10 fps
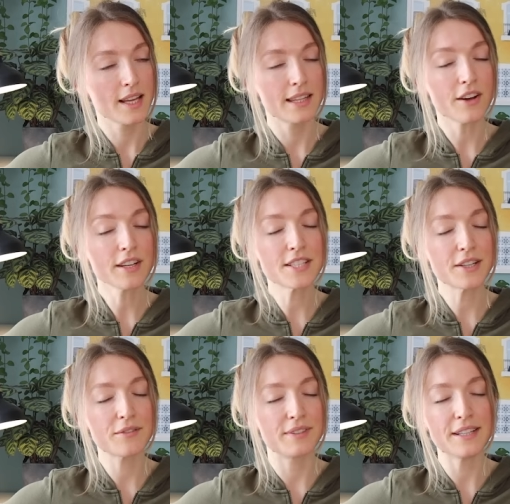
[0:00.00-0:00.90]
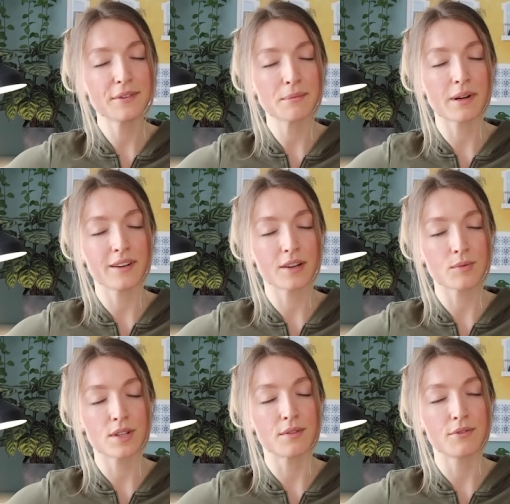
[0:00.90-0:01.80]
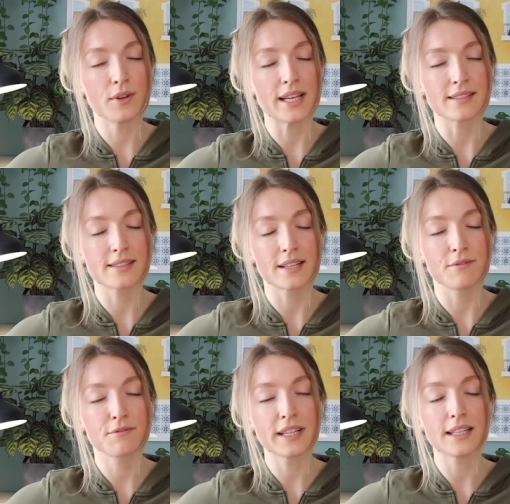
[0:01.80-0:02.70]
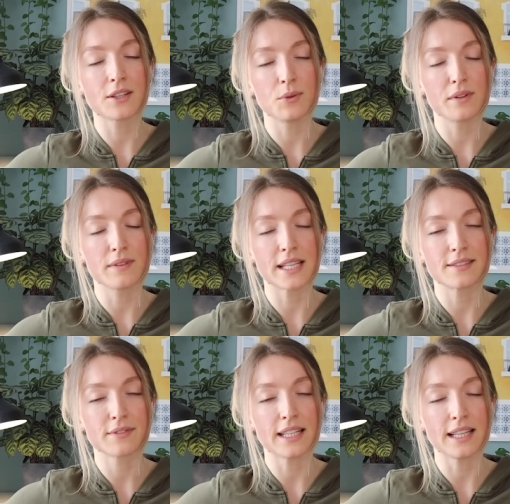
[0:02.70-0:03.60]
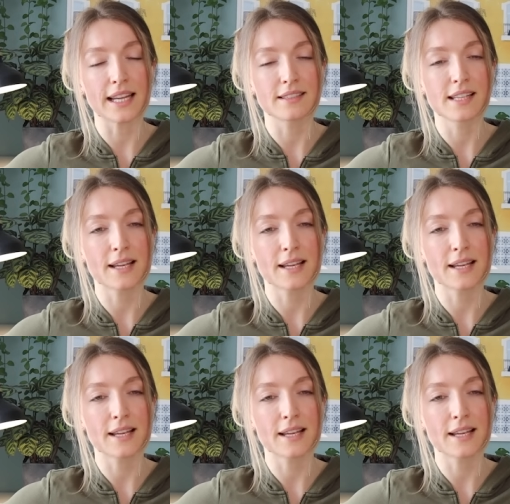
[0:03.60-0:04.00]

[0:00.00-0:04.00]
The idea of living my life to the fullest and feeling all of these feelings